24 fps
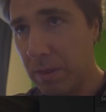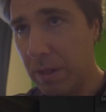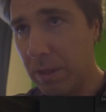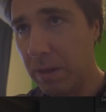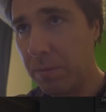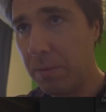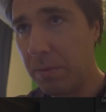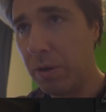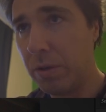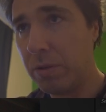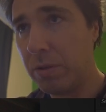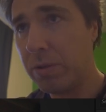
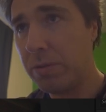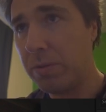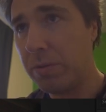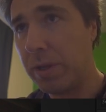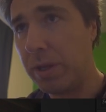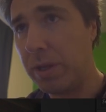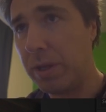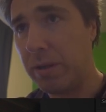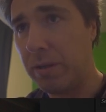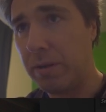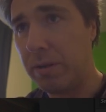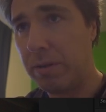And we're also
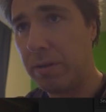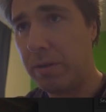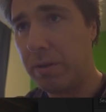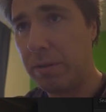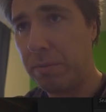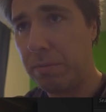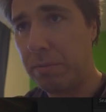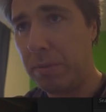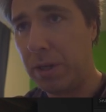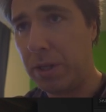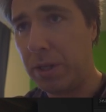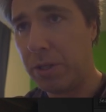gonna
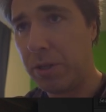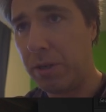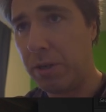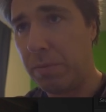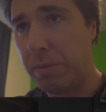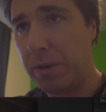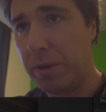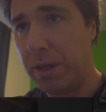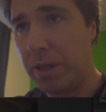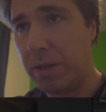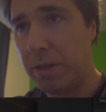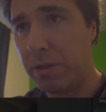make sure
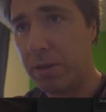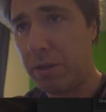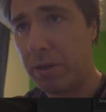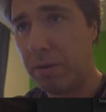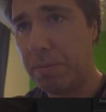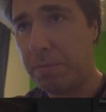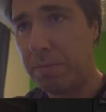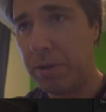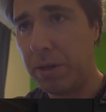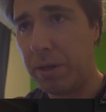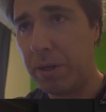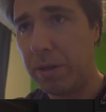we
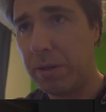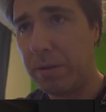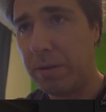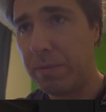interpret